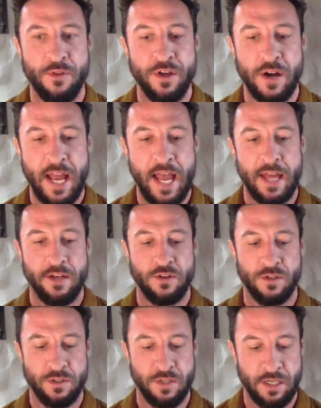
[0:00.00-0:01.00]
they're
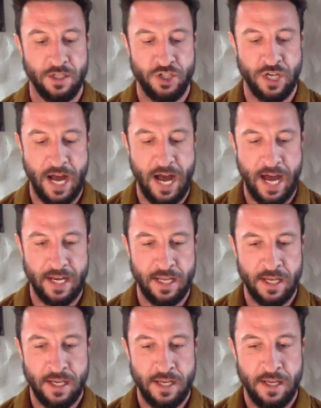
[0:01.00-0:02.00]
handled and shot,
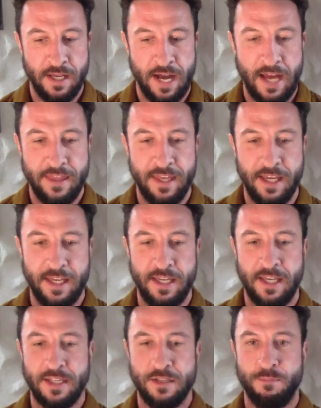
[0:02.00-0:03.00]
I think,
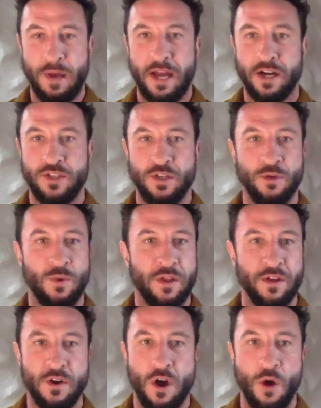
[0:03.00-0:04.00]
is better too. Where
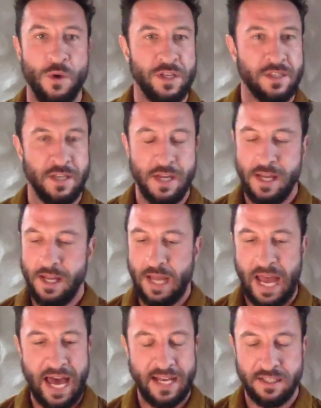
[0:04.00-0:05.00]
they're always
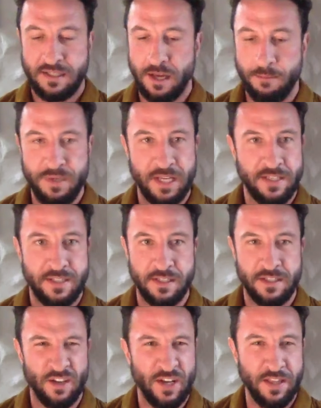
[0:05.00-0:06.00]
at some
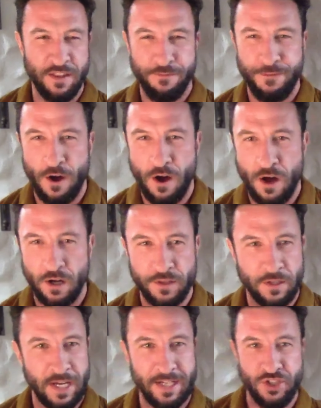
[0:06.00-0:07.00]
distance, they're in the fog,
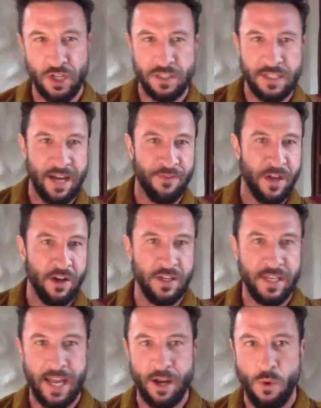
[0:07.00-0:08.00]
they're like just out there, you
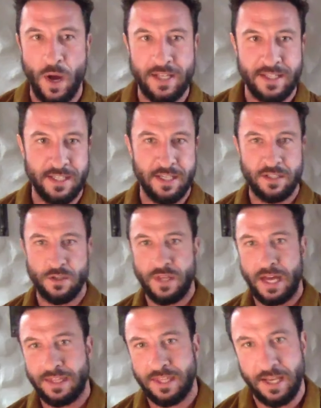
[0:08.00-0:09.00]
can't quite see. So
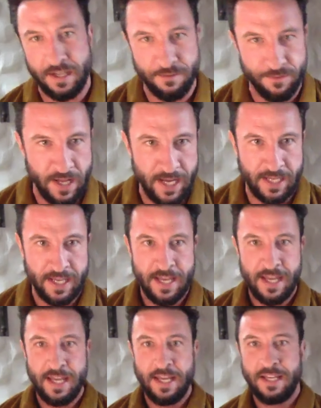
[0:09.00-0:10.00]
that thing of like,
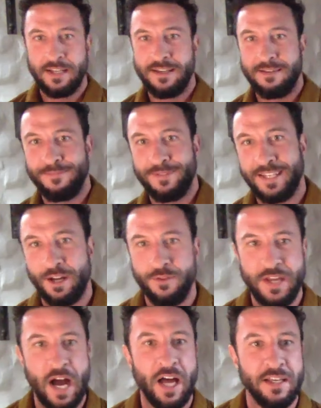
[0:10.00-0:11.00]
you know,
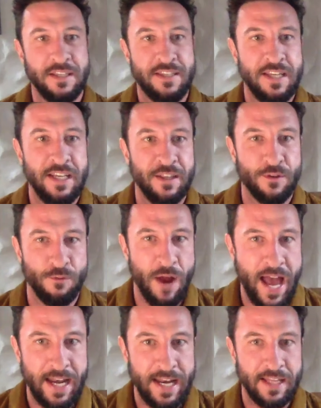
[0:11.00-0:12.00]
the unseen
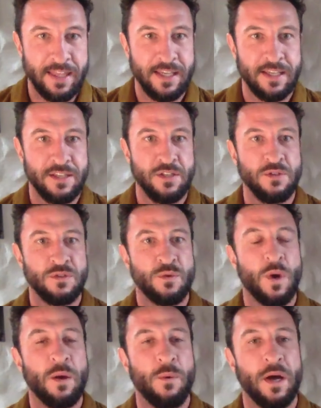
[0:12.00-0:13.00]
threat, I think, is used
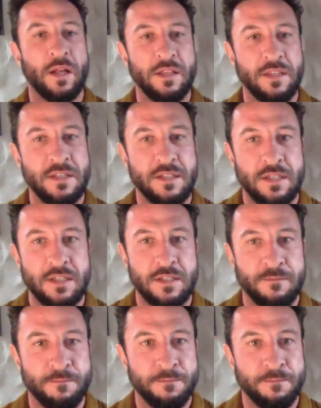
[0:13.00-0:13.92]
quite well in this season.